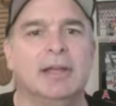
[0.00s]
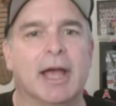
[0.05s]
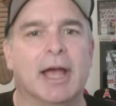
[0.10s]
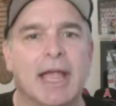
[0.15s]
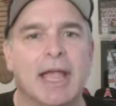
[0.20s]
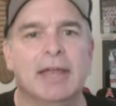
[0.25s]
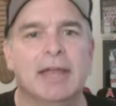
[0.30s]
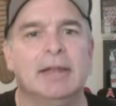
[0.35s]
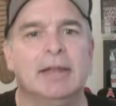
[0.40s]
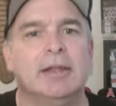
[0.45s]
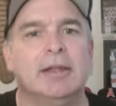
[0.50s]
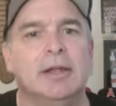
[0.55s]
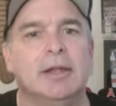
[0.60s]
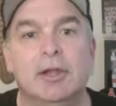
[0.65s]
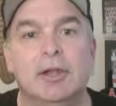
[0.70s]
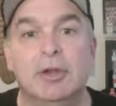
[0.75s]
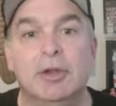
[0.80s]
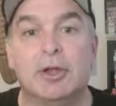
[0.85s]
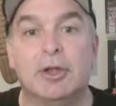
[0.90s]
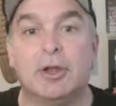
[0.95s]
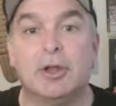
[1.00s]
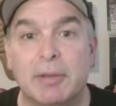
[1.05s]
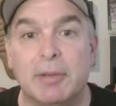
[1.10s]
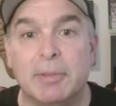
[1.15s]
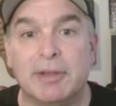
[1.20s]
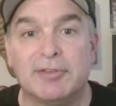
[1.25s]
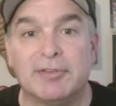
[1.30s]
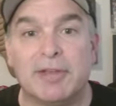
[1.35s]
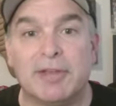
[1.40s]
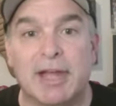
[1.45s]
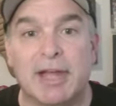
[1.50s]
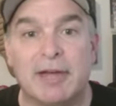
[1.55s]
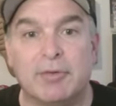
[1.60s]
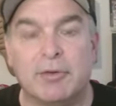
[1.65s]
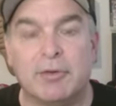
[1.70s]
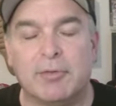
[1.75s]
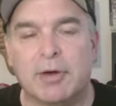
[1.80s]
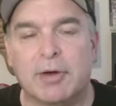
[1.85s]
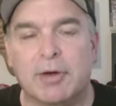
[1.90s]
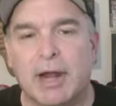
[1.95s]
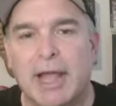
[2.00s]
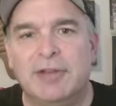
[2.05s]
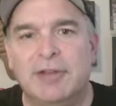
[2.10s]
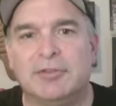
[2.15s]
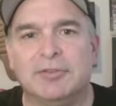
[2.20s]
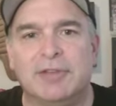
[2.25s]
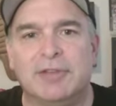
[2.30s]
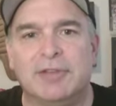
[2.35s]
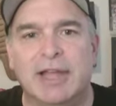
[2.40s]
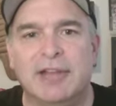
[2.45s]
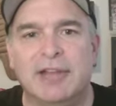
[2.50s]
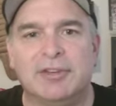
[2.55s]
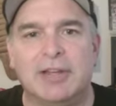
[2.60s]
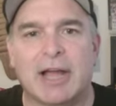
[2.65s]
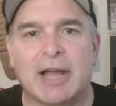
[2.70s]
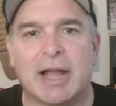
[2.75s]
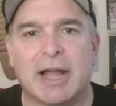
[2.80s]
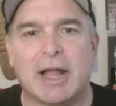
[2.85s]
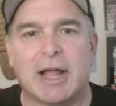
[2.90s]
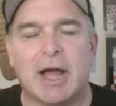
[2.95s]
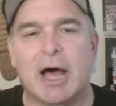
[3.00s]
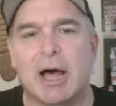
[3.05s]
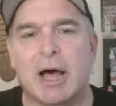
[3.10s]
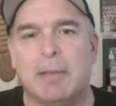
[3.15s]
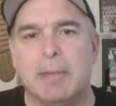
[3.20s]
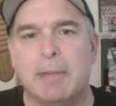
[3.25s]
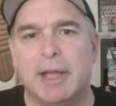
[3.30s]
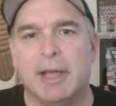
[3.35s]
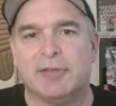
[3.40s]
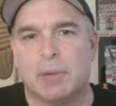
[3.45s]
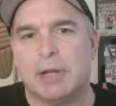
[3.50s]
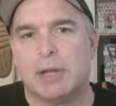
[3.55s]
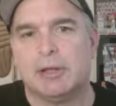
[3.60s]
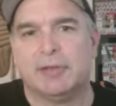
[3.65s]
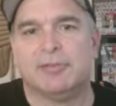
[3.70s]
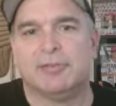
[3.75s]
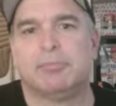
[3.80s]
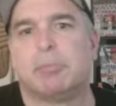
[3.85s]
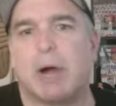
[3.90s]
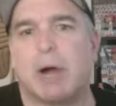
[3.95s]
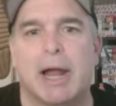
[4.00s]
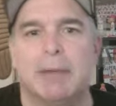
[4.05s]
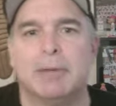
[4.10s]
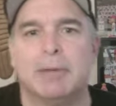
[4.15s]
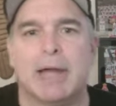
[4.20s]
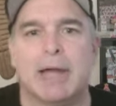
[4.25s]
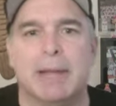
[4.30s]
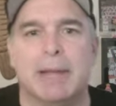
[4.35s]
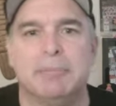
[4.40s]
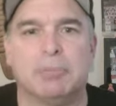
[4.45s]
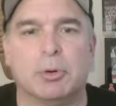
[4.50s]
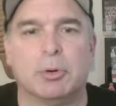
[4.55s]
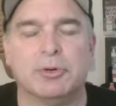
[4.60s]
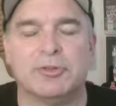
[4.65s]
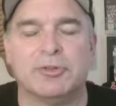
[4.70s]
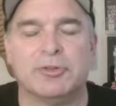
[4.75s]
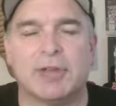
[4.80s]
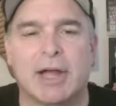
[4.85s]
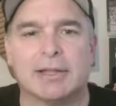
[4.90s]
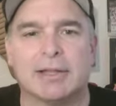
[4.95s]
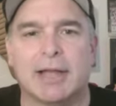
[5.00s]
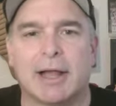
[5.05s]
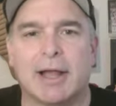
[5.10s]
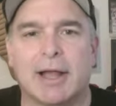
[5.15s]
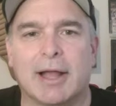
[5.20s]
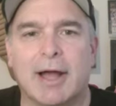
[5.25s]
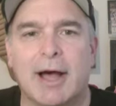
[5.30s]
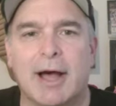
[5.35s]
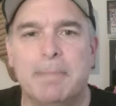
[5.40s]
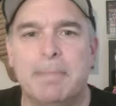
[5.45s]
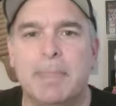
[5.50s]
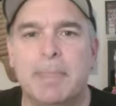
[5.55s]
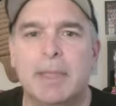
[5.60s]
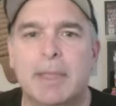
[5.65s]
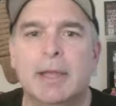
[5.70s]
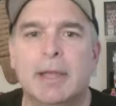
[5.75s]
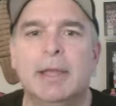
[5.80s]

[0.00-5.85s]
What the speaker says: Again, you can read my stuff over at angelsnation.com as well as primetimesportstalk.com.